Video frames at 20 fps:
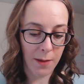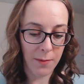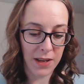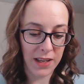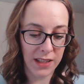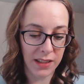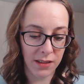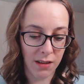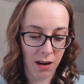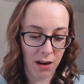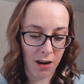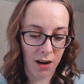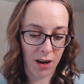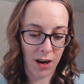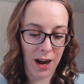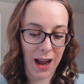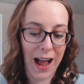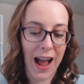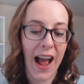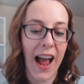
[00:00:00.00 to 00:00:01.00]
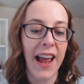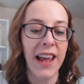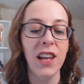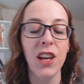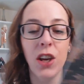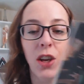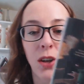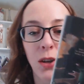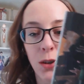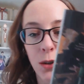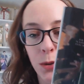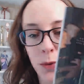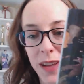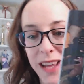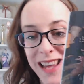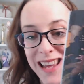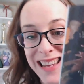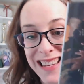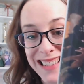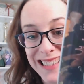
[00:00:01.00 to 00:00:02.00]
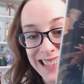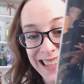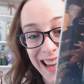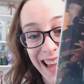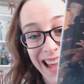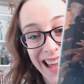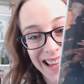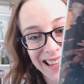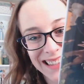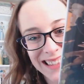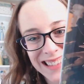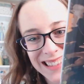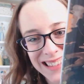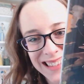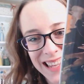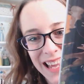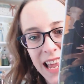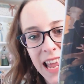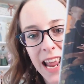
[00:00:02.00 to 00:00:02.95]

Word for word: is our Haiku Intense,